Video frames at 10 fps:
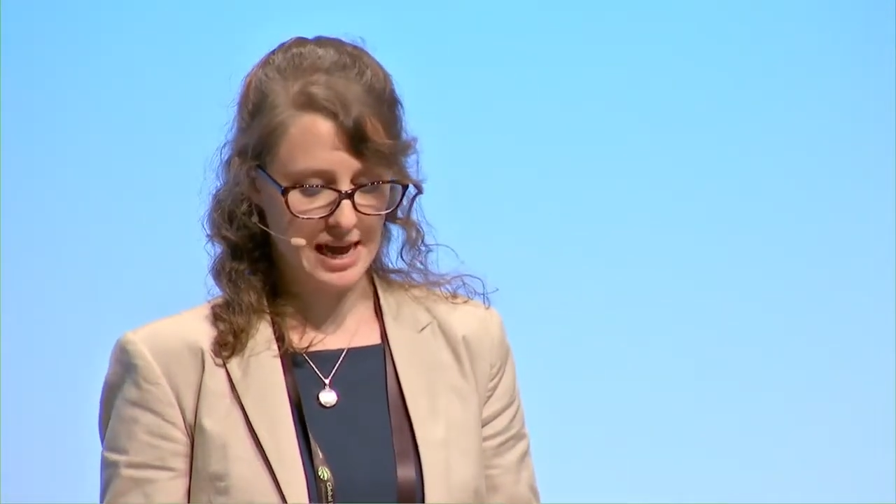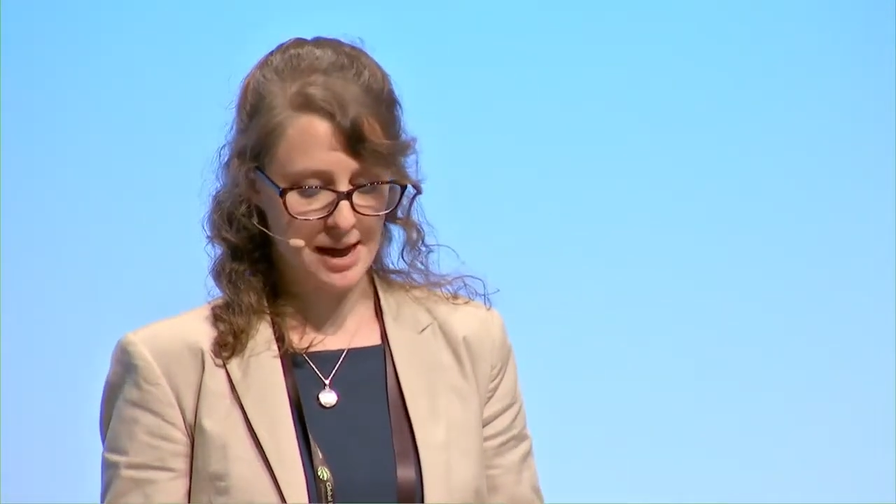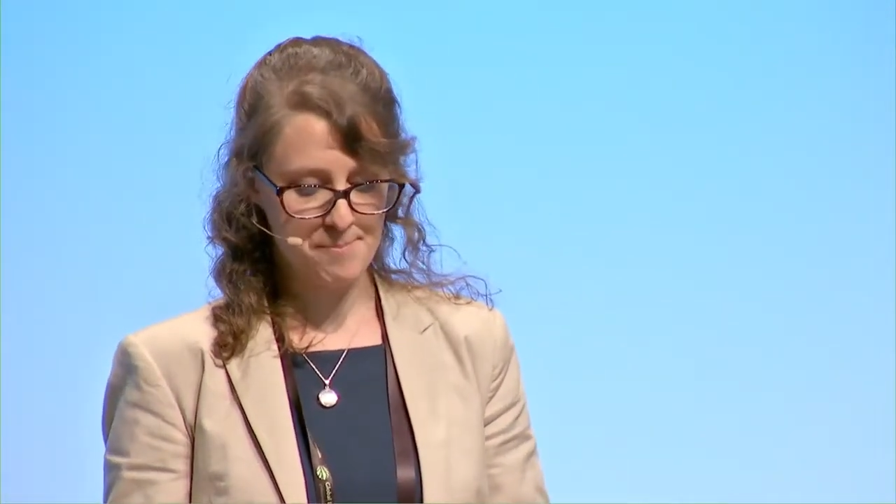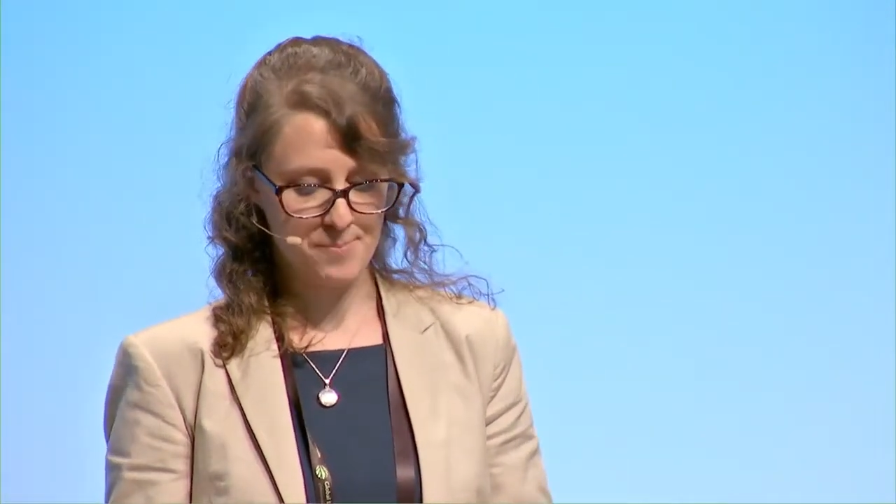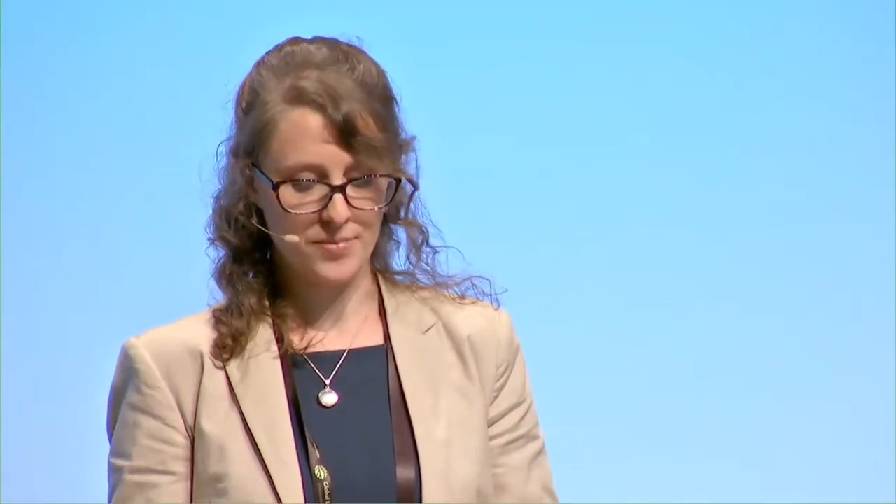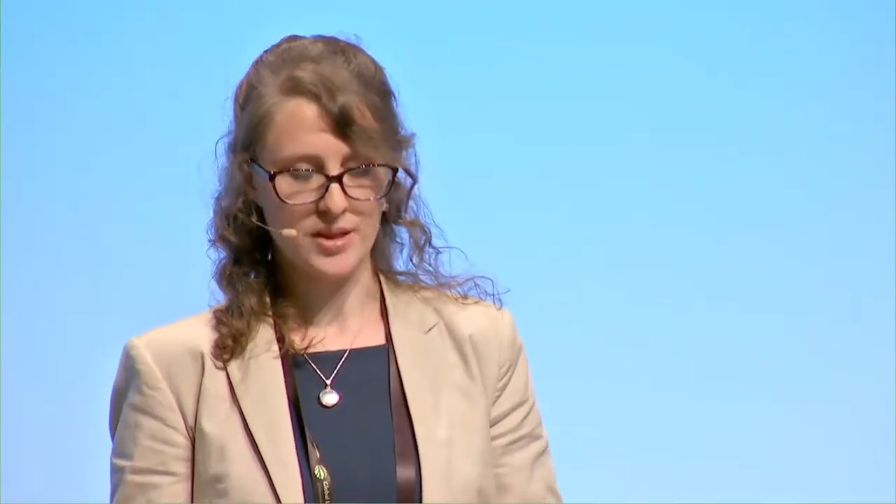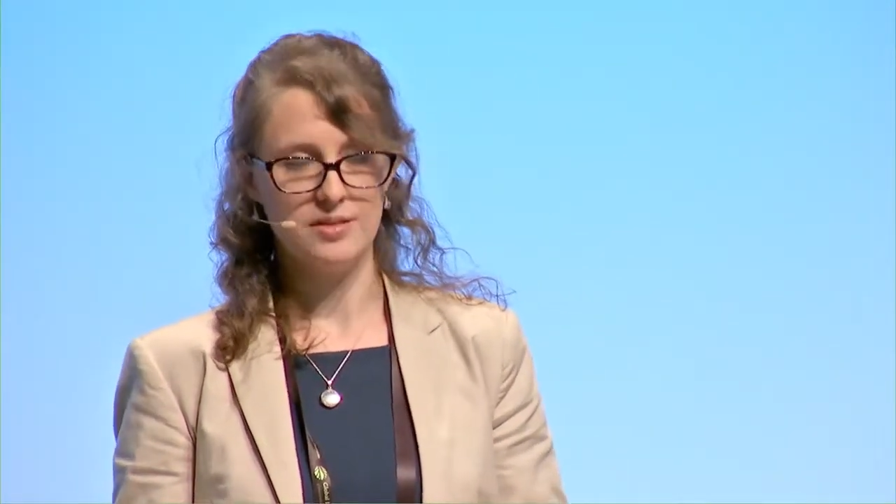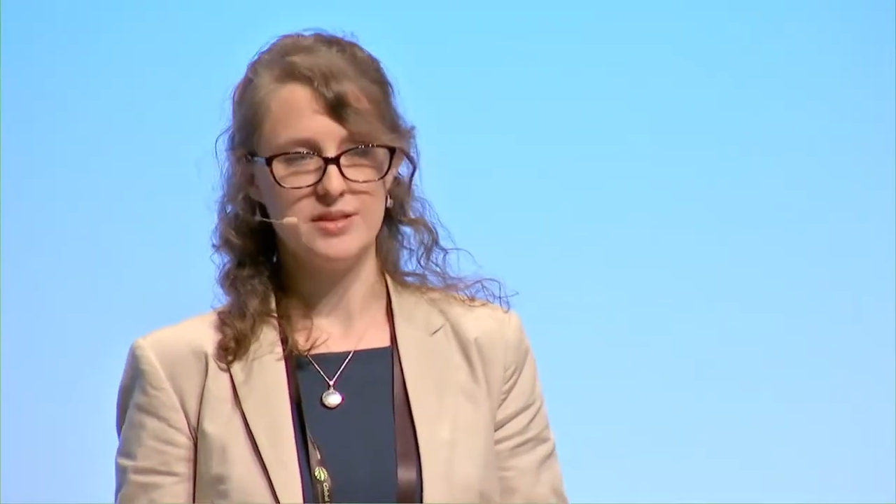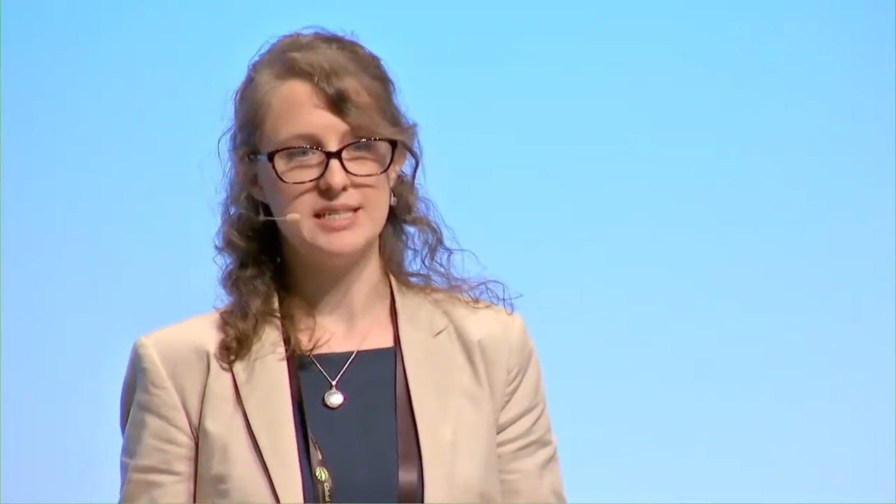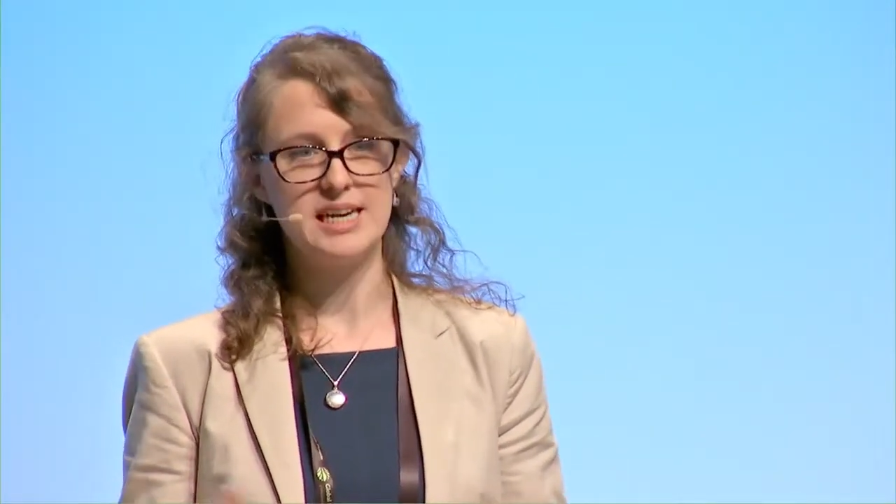
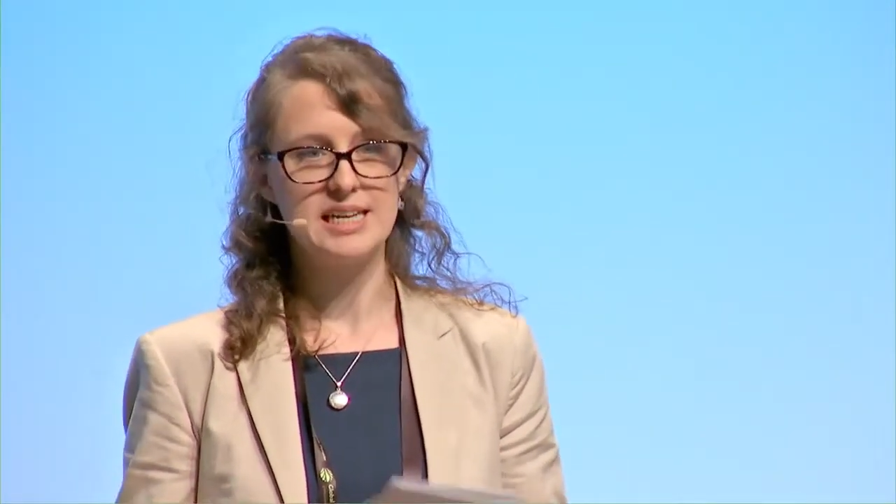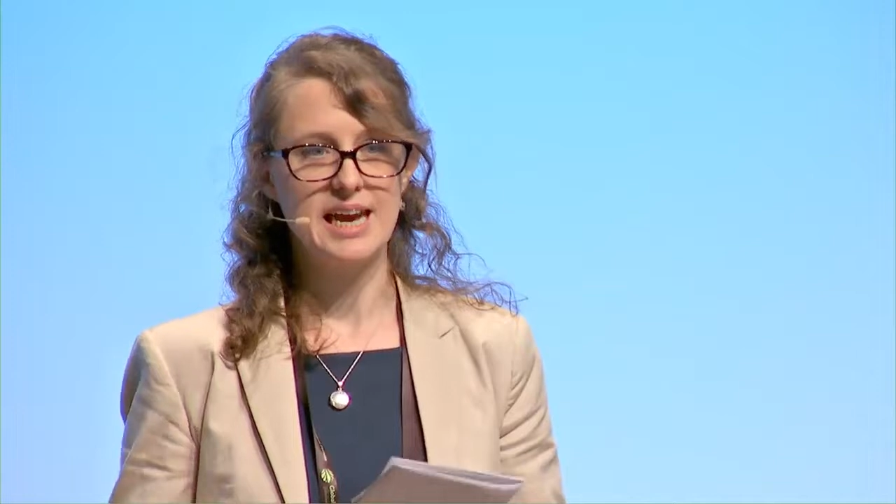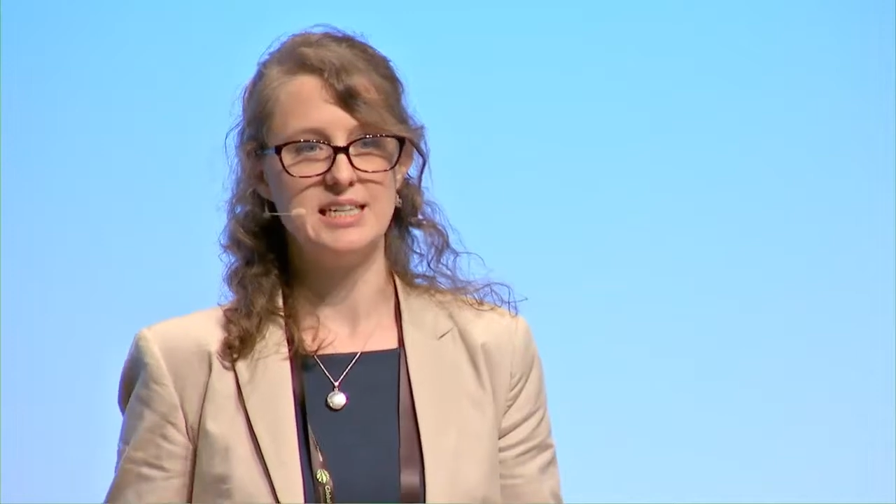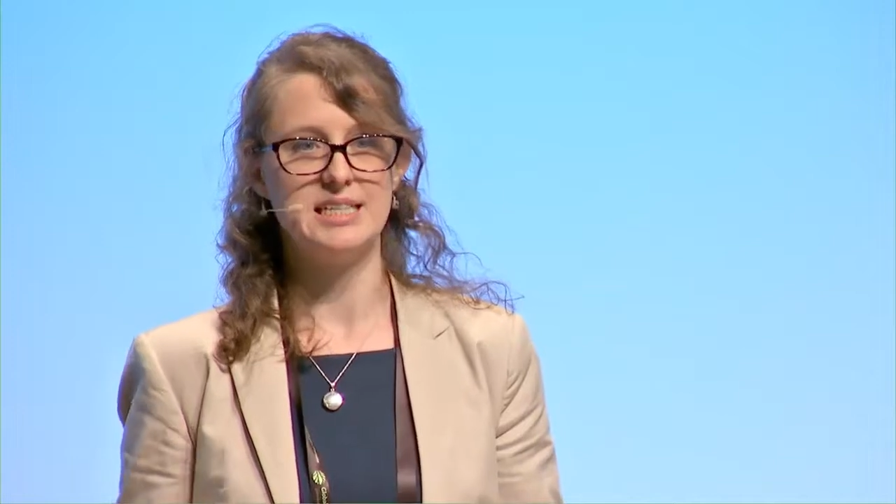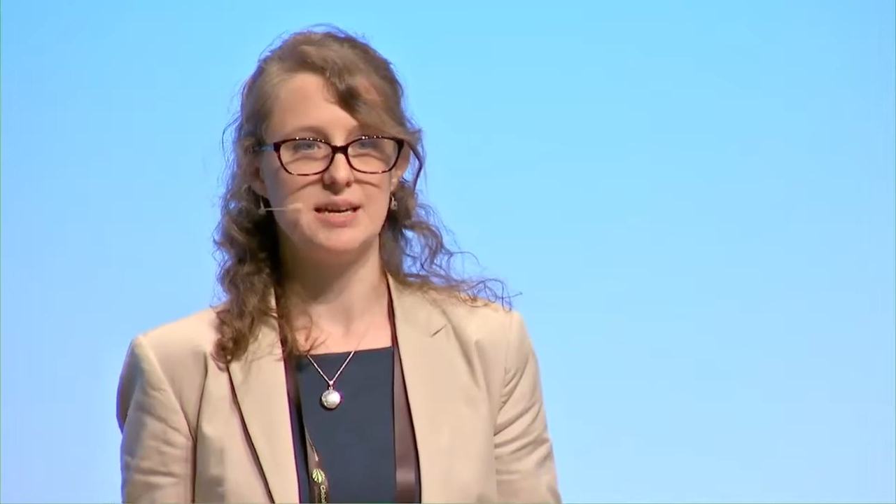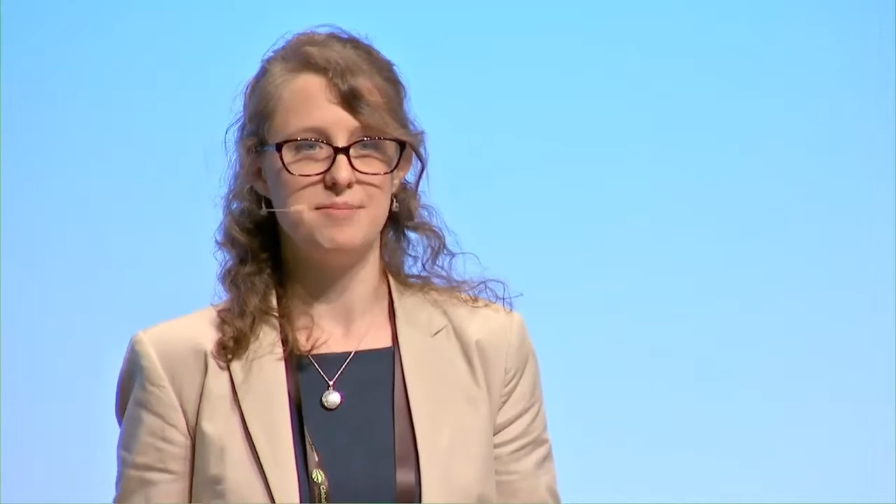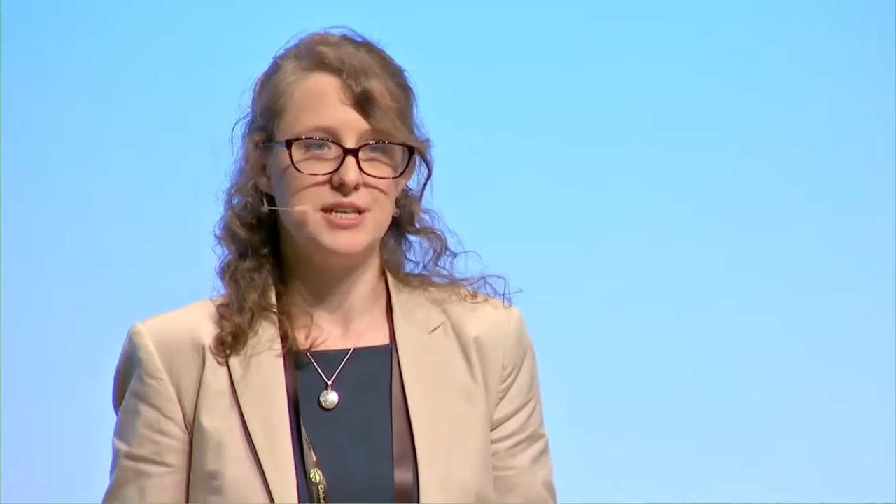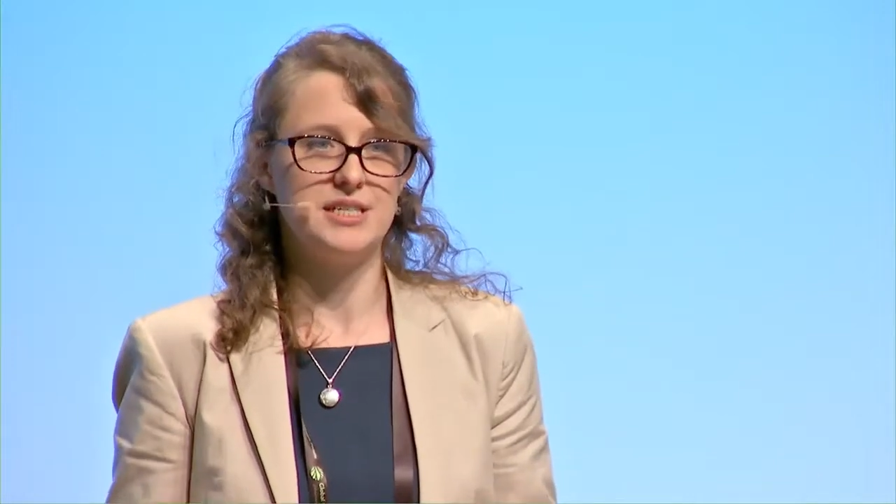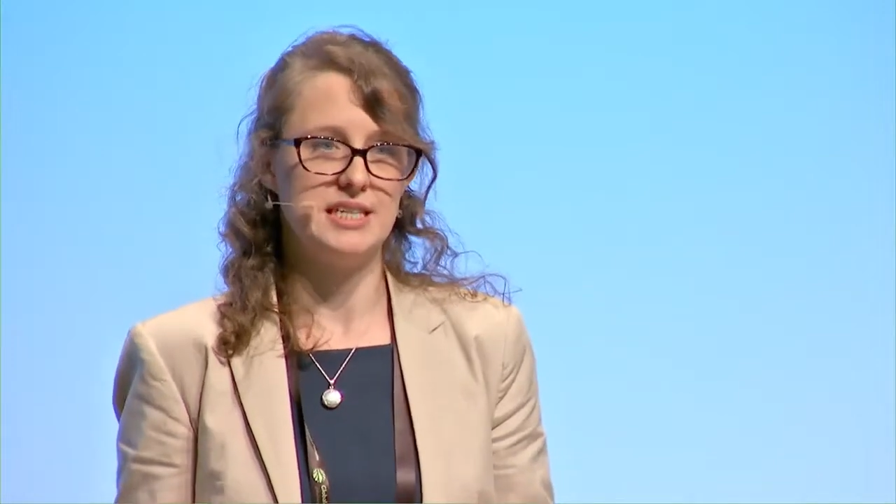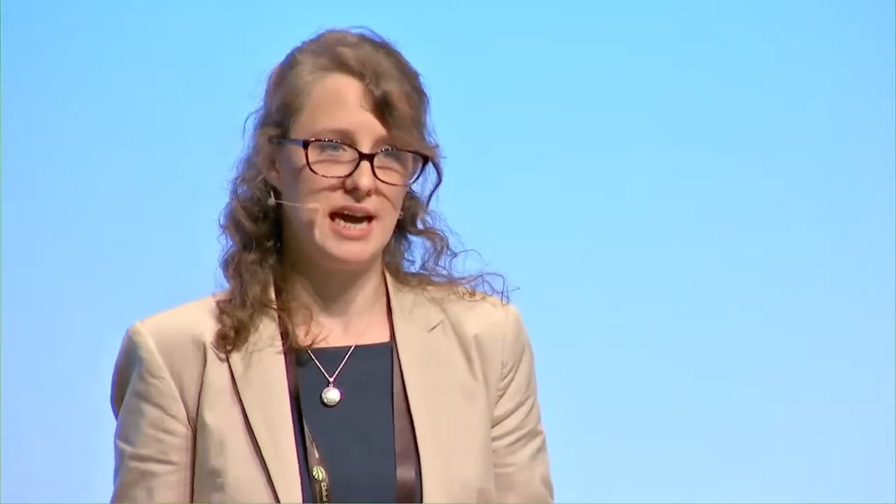the dedicated
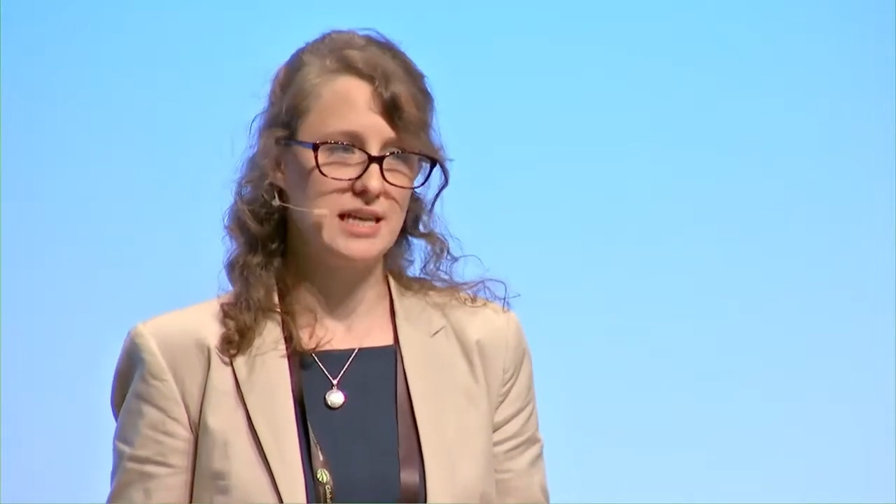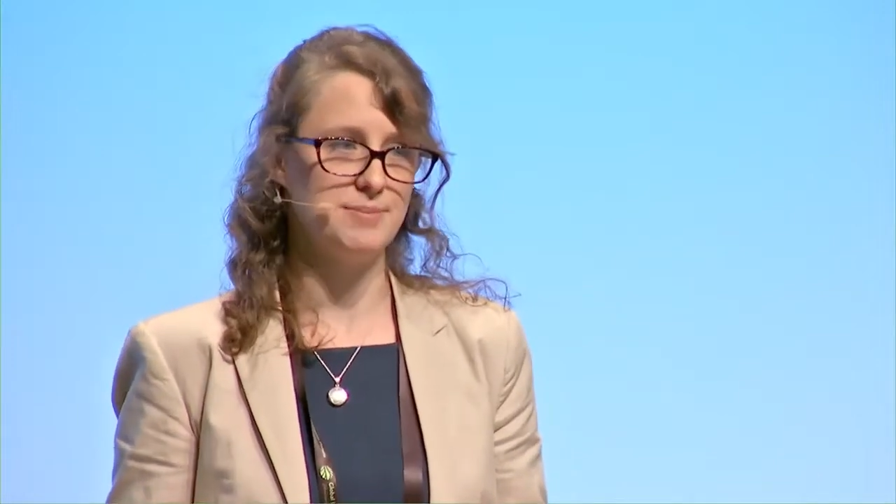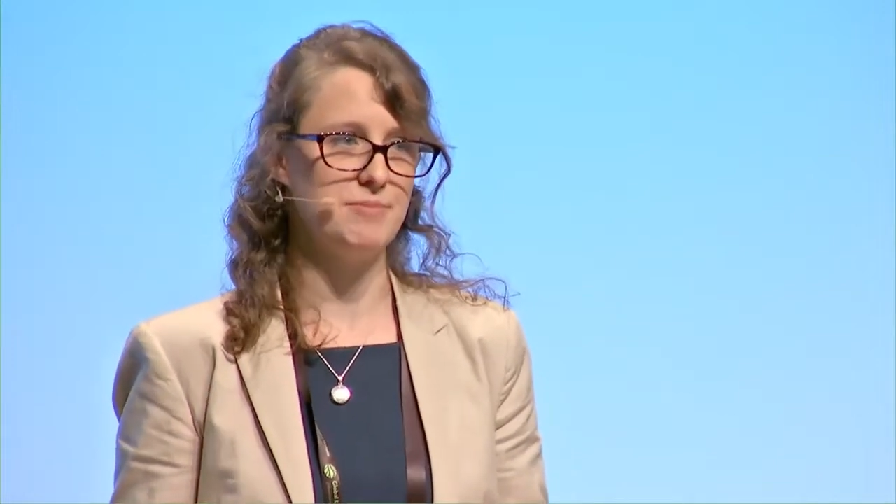community that has